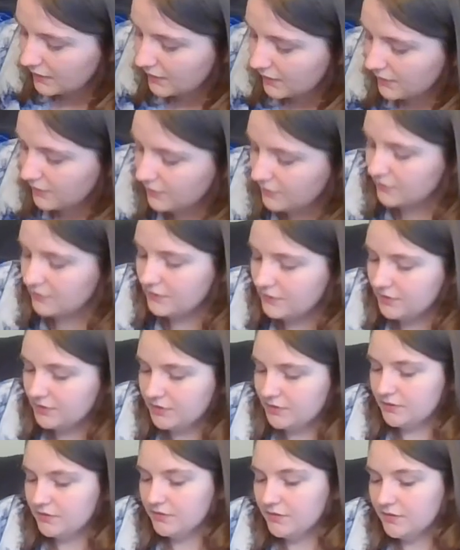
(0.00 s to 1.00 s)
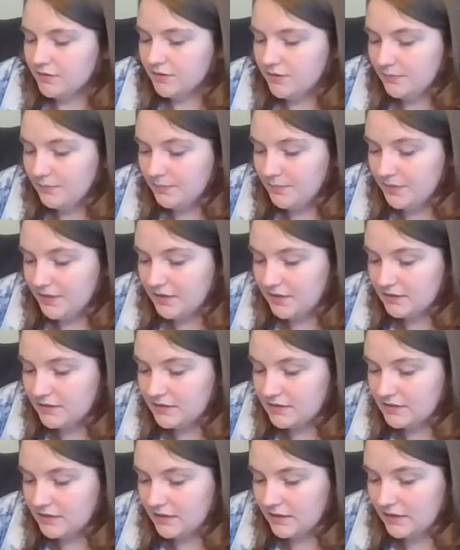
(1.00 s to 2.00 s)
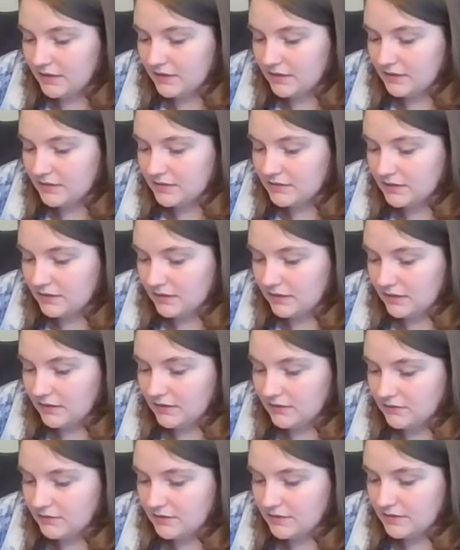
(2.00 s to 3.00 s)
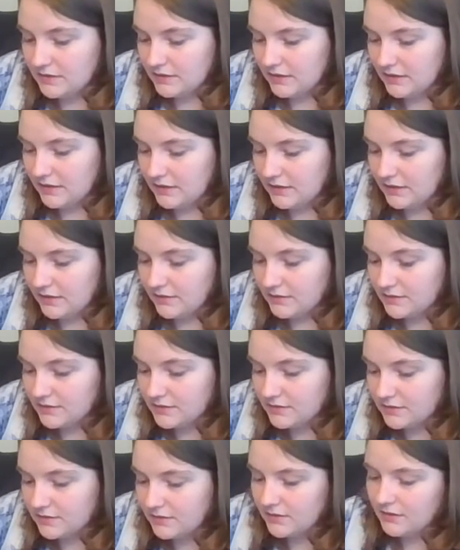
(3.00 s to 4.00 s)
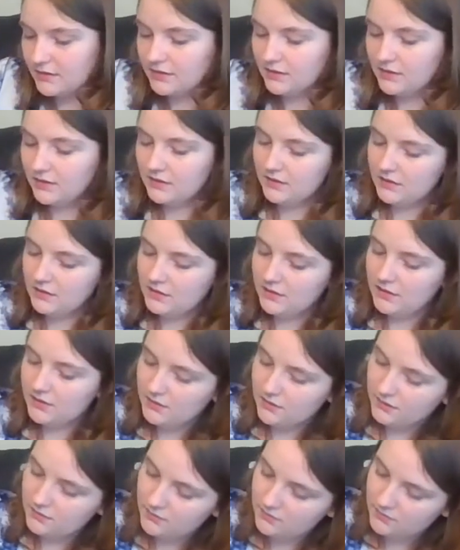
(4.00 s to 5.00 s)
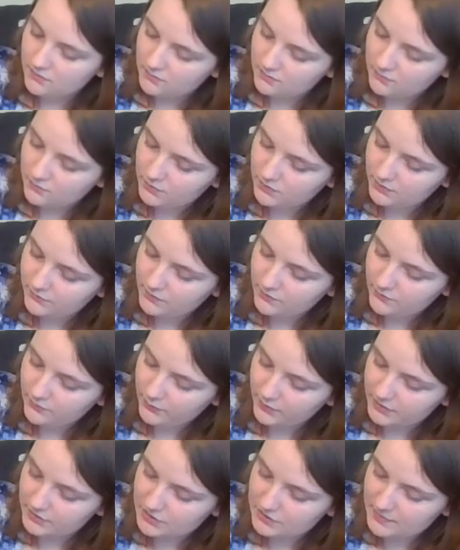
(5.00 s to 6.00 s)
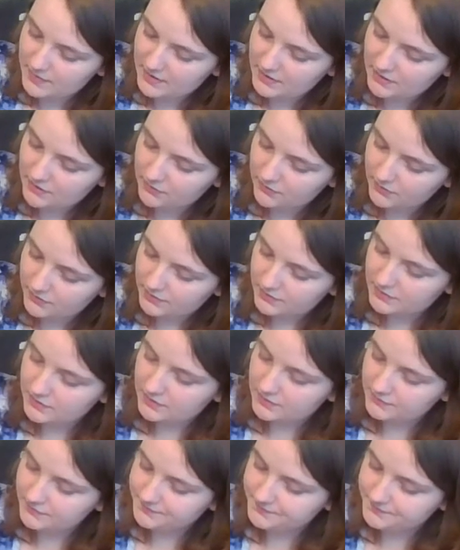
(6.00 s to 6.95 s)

You can do big designs and little designs. Whatever you want, just make it yours.